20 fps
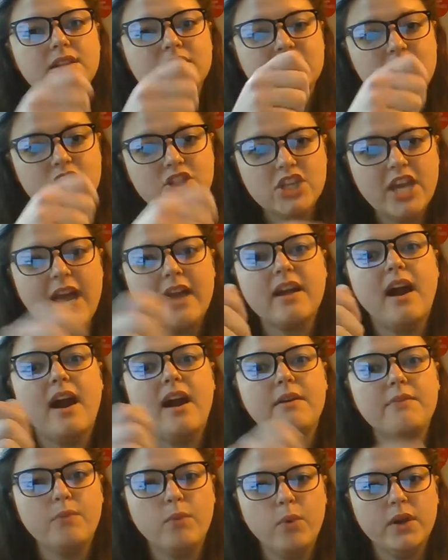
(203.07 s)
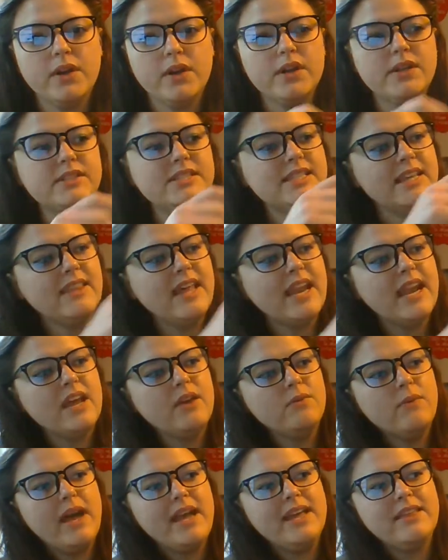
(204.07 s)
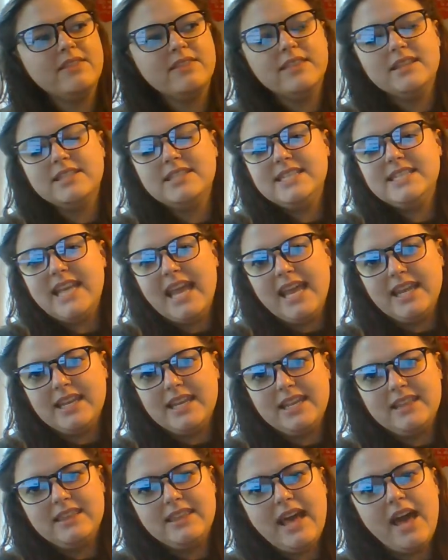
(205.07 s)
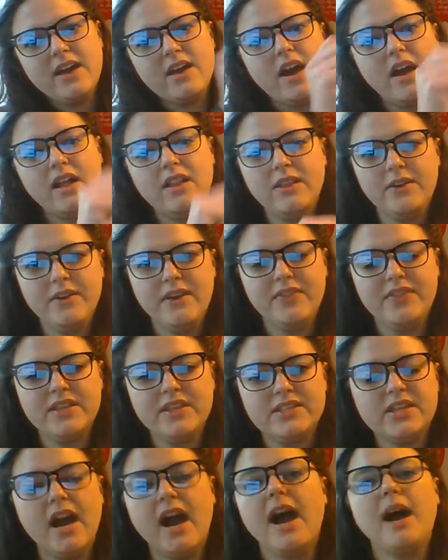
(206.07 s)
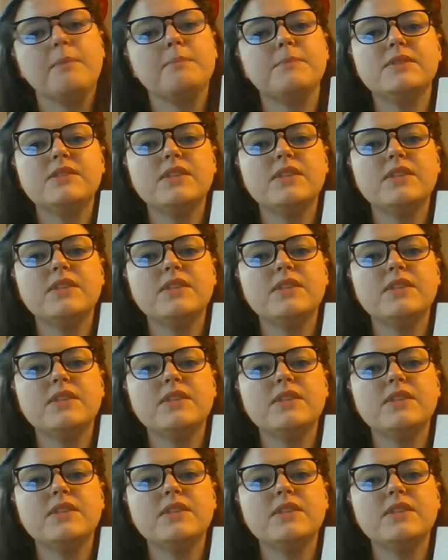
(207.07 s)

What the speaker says: to check off words, and then I write the date in that color at the top.